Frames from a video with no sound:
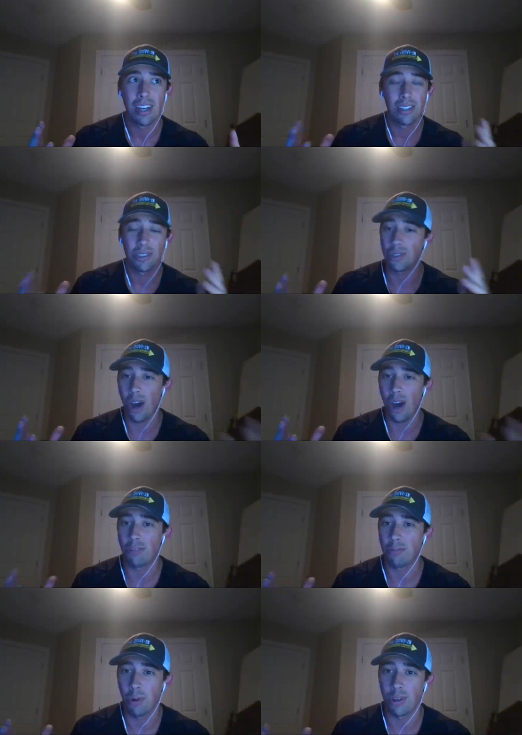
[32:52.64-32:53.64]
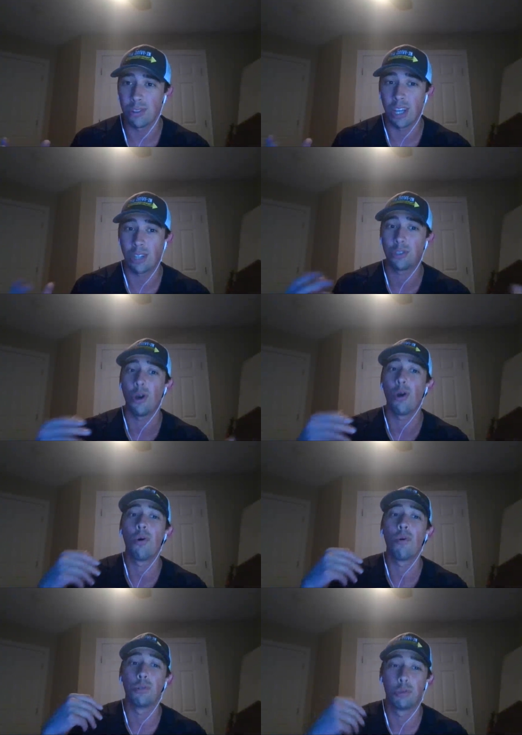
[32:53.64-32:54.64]
stuff where it's like
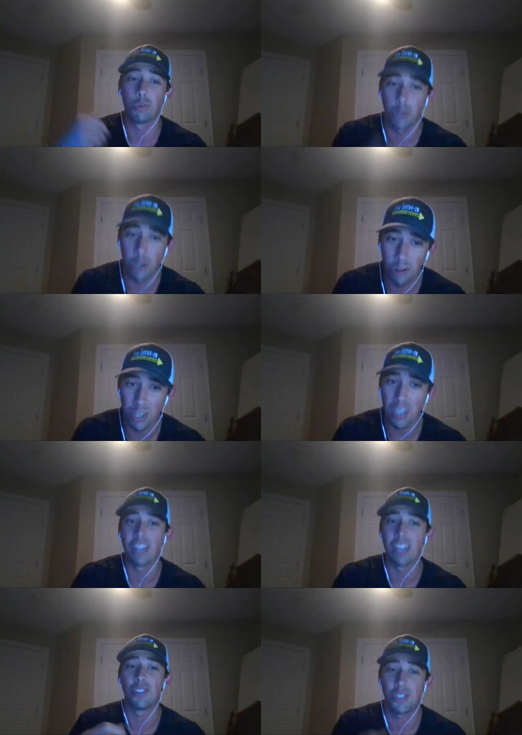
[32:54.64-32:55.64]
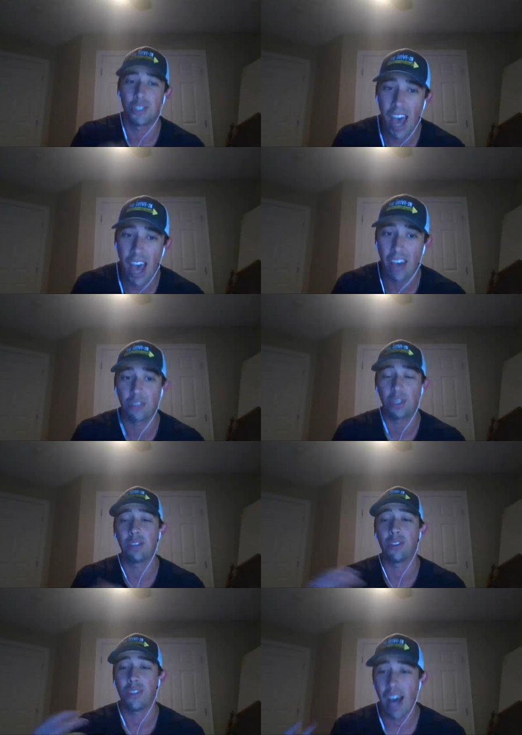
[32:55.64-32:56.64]
so dreary and sad. Think
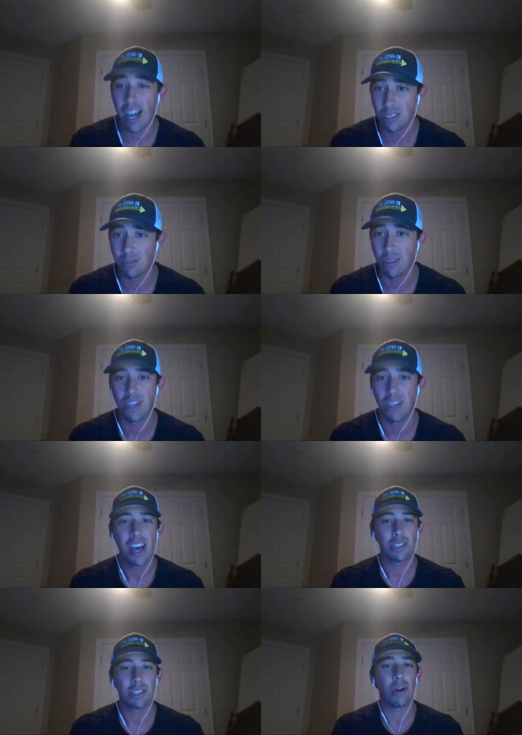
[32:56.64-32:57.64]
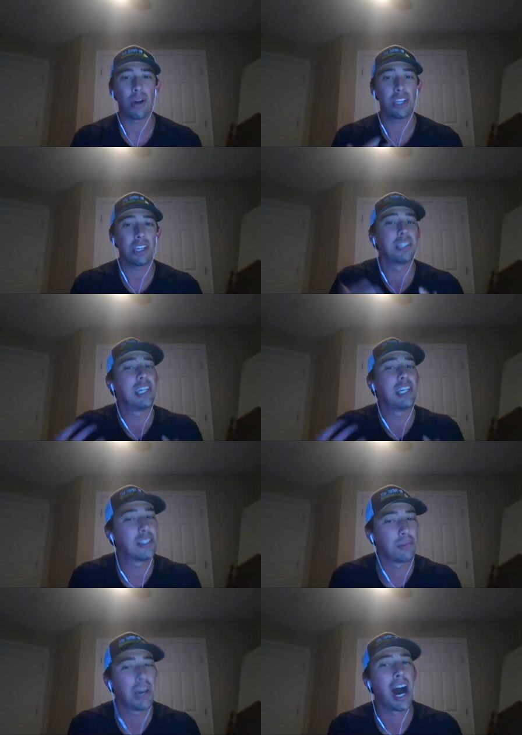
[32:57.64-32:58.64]
of The Last of Us. So I think you needed
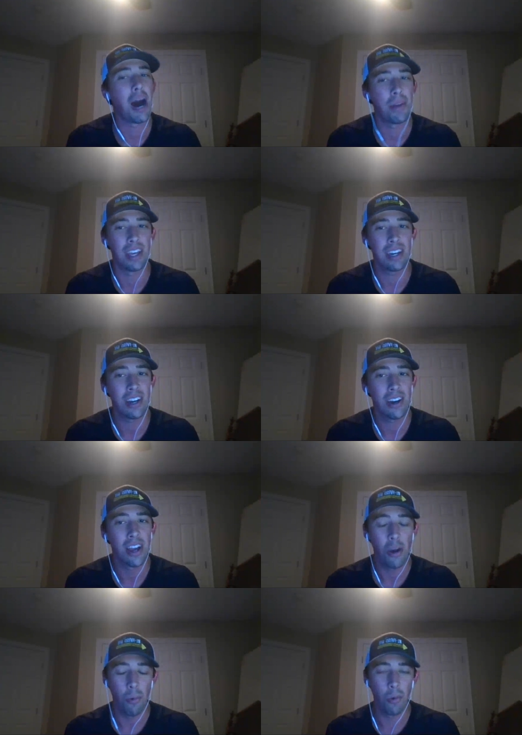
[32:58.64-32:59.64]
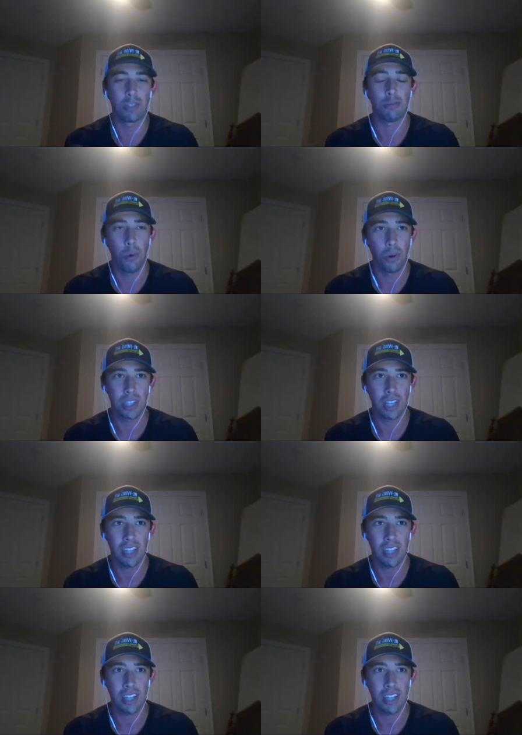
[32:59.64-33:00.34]
some comedy in here. Was it forced at